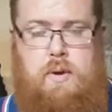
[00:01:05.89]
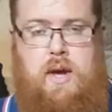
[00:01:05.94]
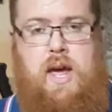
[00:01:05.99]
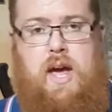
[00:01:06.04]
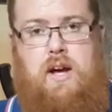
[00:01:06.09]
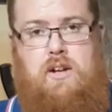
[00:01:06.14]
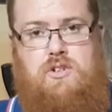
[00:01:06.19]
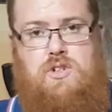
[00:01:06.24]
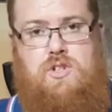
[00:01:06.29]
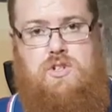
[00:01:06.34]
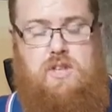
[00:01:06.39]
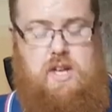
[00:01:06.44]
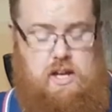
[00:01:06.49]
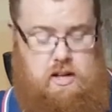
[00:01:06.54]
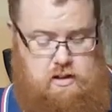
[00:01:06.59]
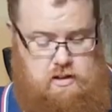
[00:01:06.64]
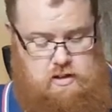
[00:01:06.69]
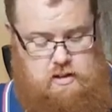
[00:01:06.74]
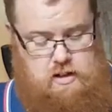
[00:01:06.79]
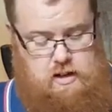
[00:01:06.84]
pouch
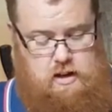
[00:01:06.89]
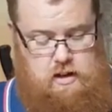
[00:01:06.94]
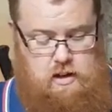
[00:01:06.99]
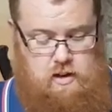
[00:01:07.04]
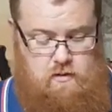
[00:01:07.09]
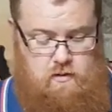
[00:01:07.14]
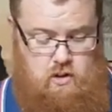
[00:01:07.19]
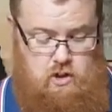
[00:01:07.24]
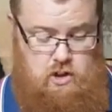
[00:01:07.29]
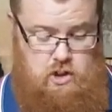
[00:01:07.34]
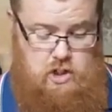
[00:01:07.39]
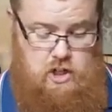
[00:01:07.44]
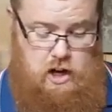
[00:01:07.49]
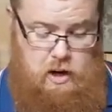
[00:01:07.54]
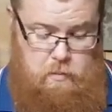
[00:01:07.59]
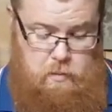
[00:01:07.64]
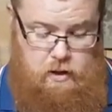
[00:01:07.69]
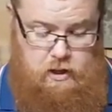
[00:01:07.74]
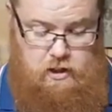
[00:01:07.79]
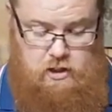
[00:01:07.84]
that you've got a
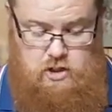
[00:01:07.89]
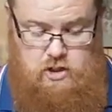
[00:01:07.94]
sharpening